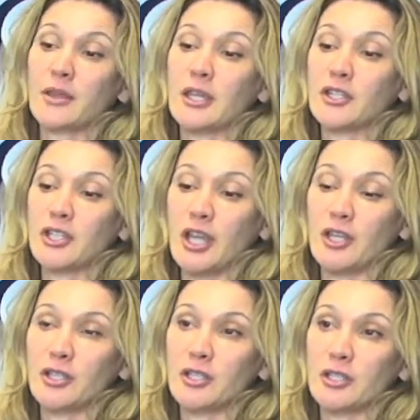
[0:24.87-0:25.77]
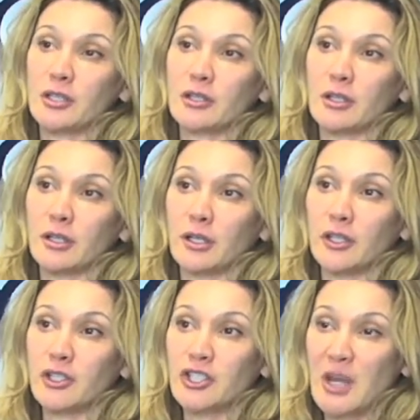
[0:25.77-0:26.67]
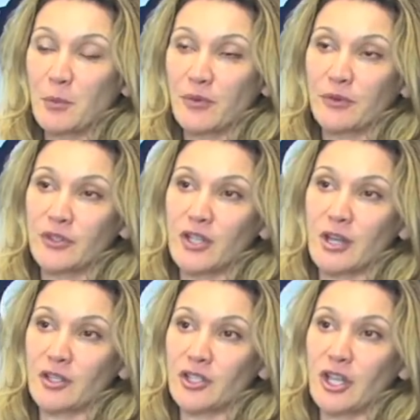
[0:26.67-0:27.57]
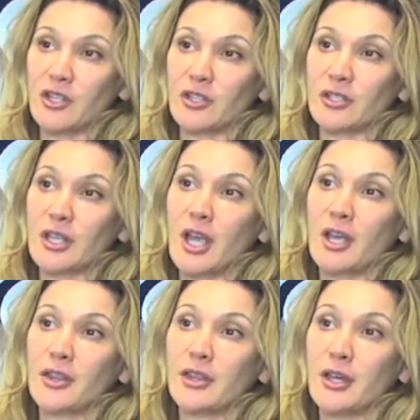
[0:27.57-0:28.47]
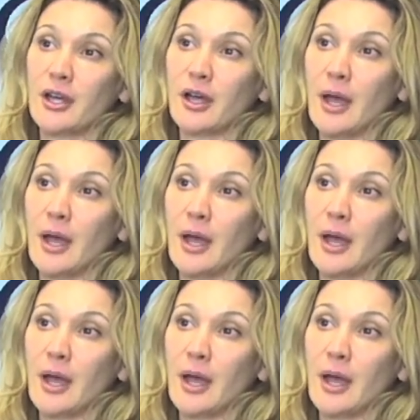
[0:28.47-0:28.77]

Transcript: They change, the shape of the vagina changes. The